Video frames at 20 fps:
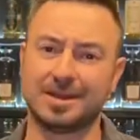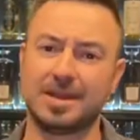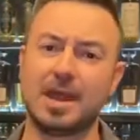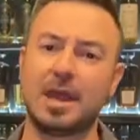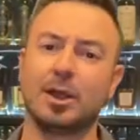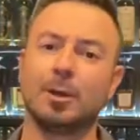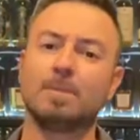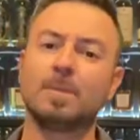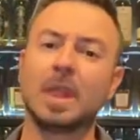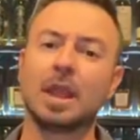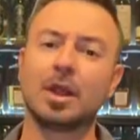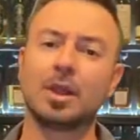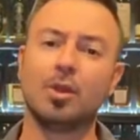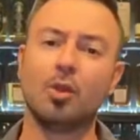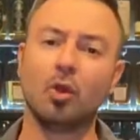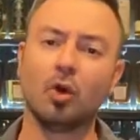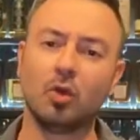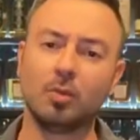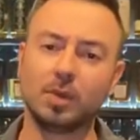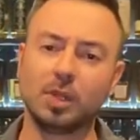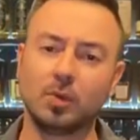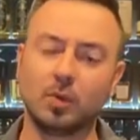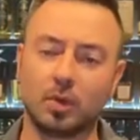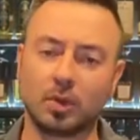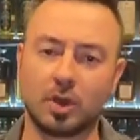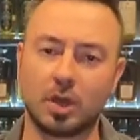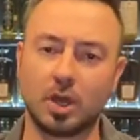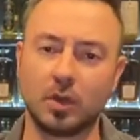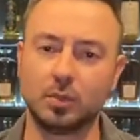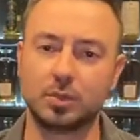Now, normally what
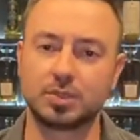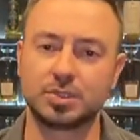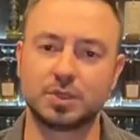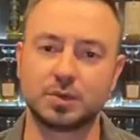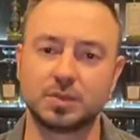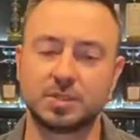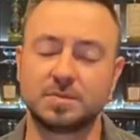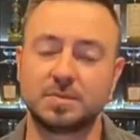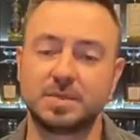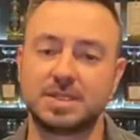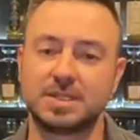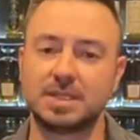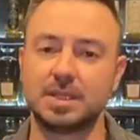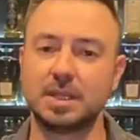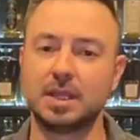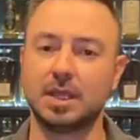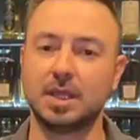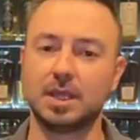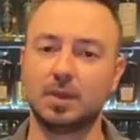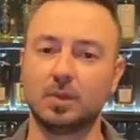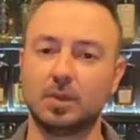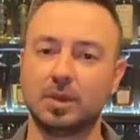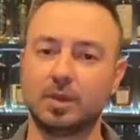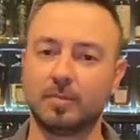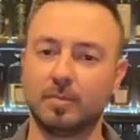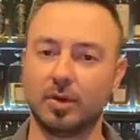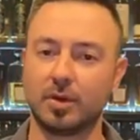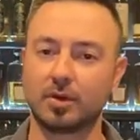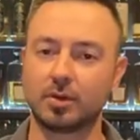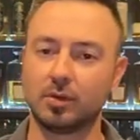I would do is be sitting here with a
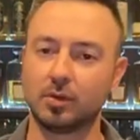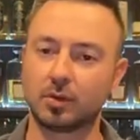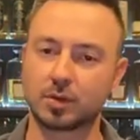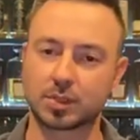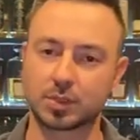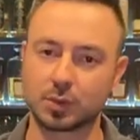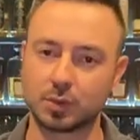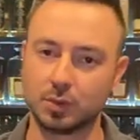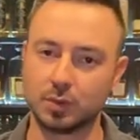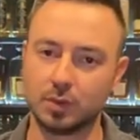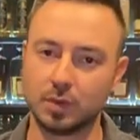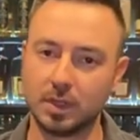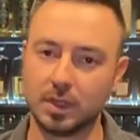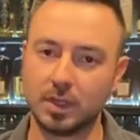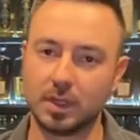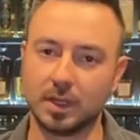bottle or two,